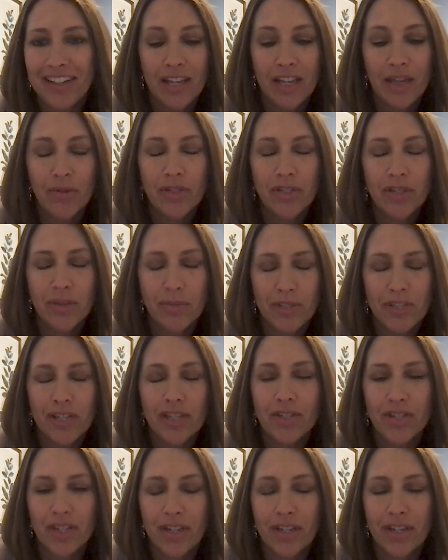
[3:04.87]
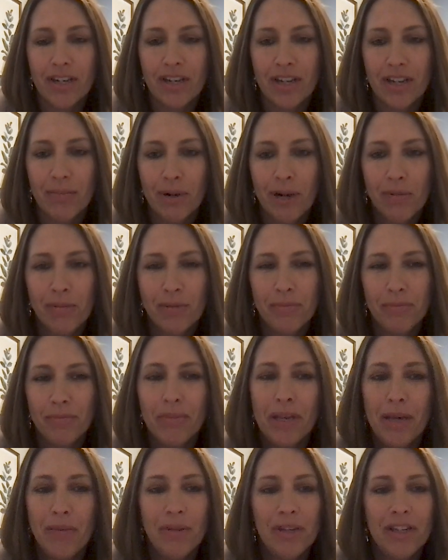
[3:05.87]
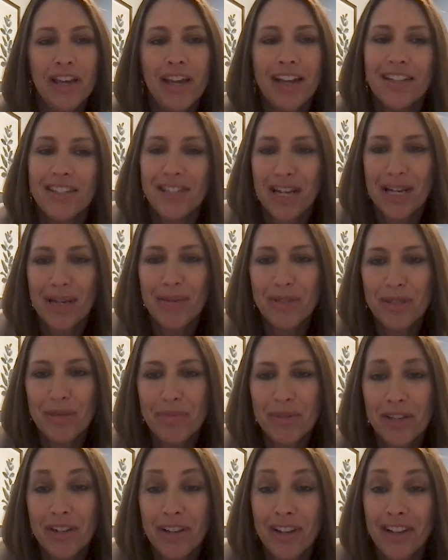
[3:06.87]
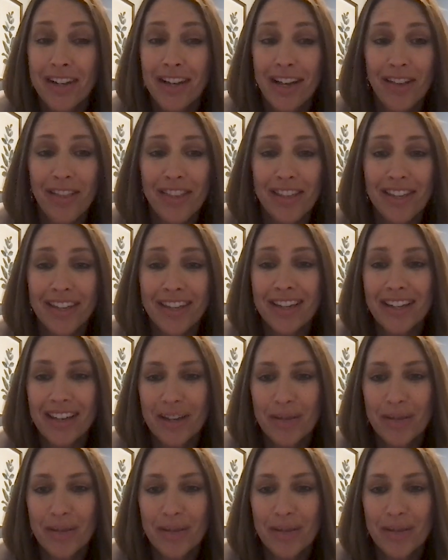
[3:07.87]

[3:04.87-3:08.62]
It was an obsession, probably maybe at times a bit unhealthy